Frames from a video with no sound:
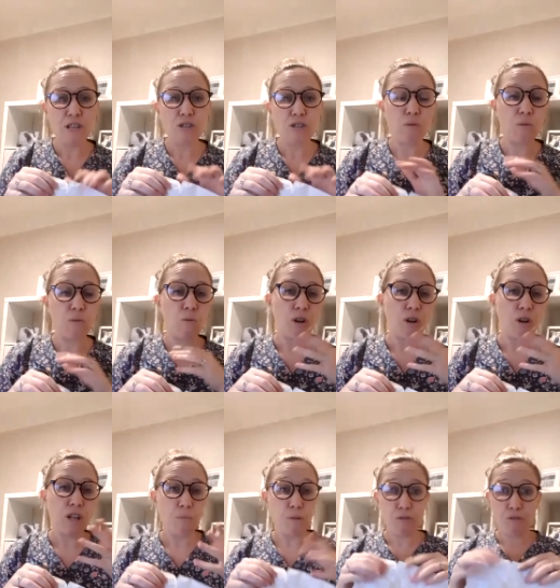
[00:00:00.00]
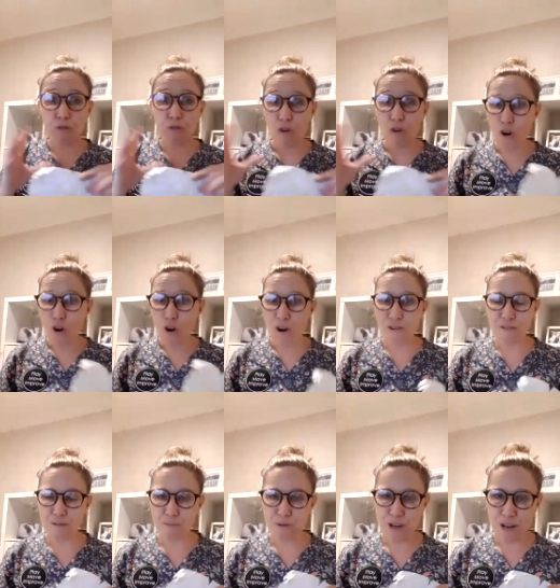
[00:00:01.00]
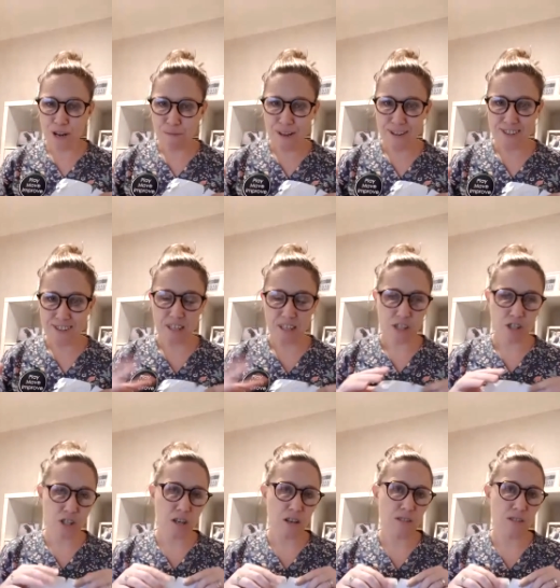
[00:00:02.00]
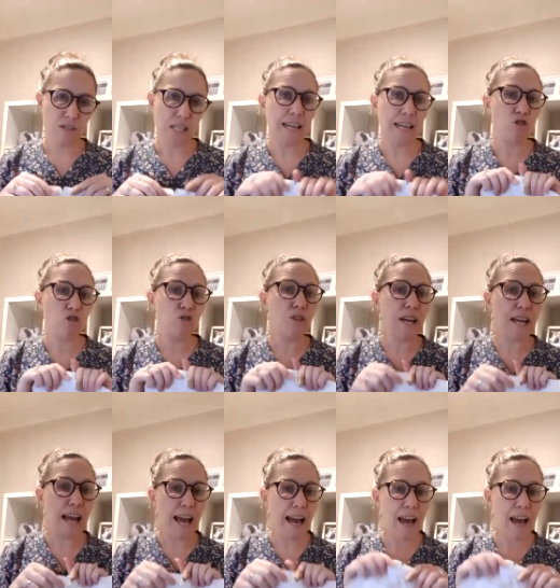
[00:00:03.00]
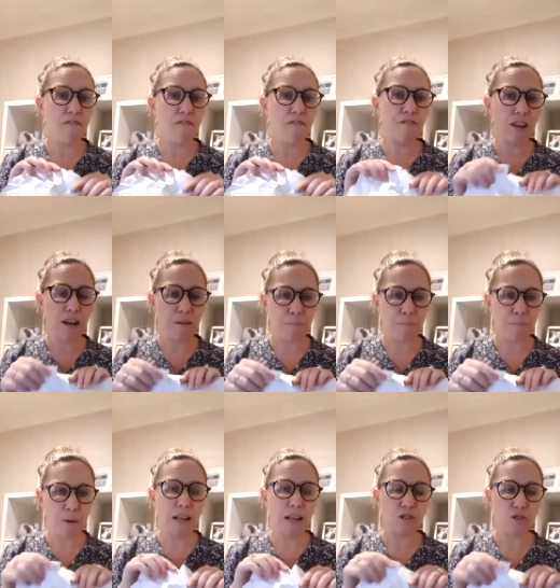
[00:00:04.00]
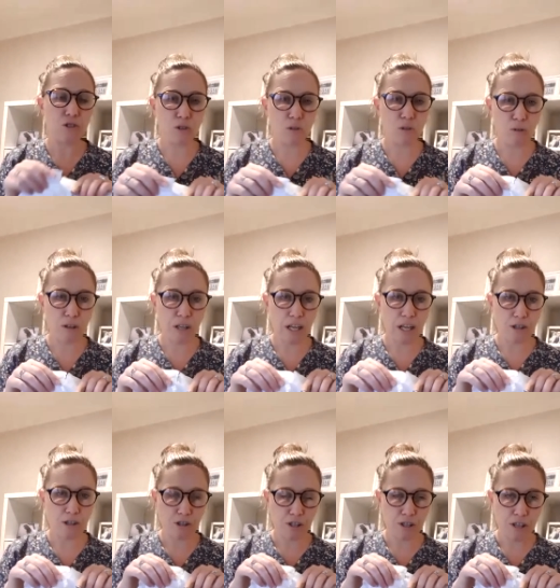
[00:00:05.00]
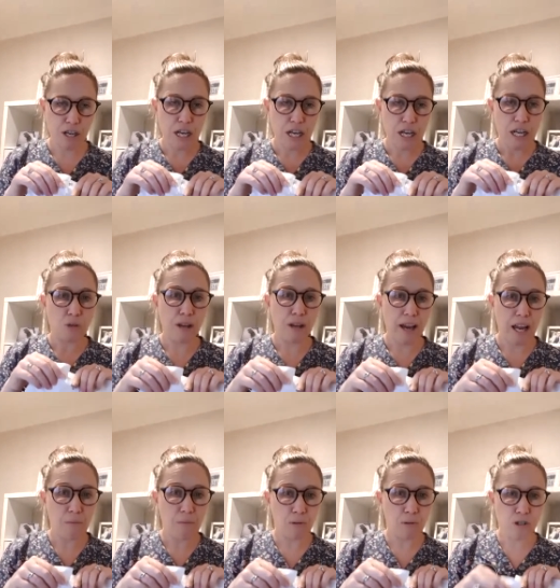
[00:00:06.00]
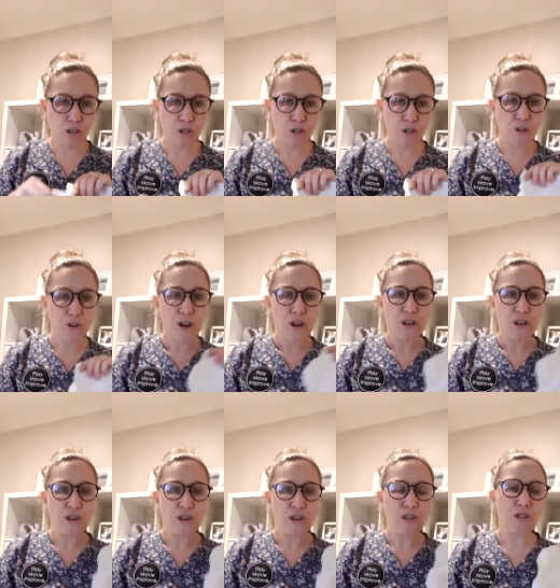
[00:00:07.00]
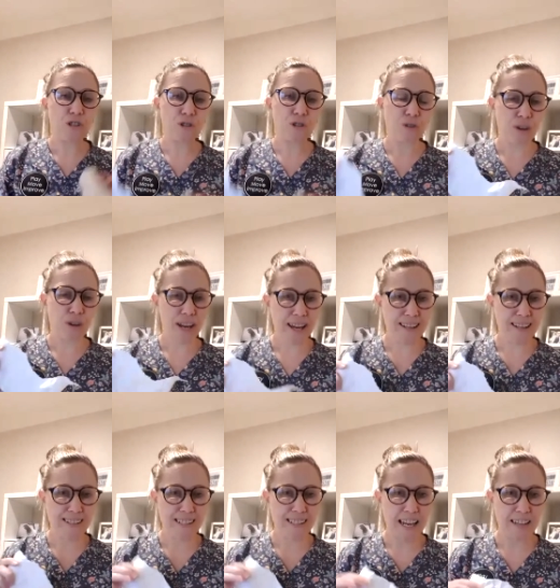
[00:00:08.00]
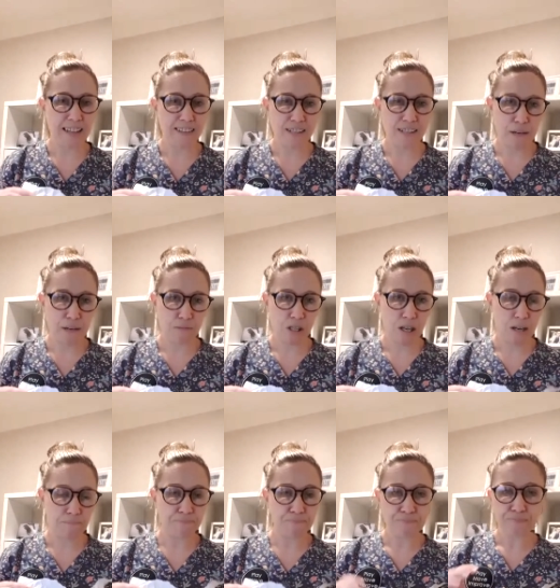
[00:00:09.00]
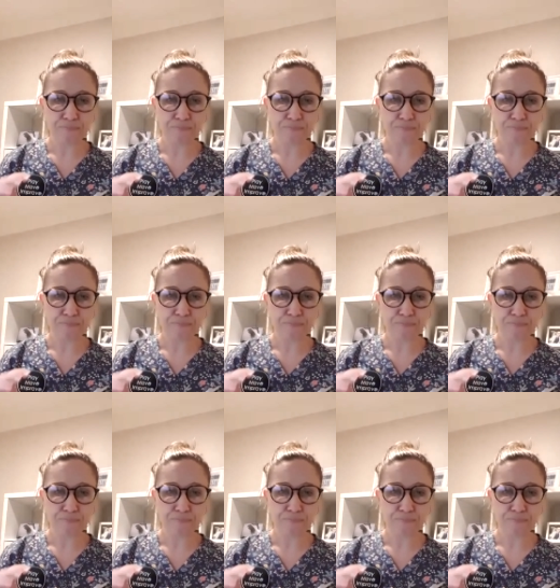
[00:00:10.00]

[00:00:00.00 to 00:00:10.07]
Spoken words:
So we want to, before even putting a pencil in a child's hand, do they have that bilateral coordination to be able to use two hands at the same time?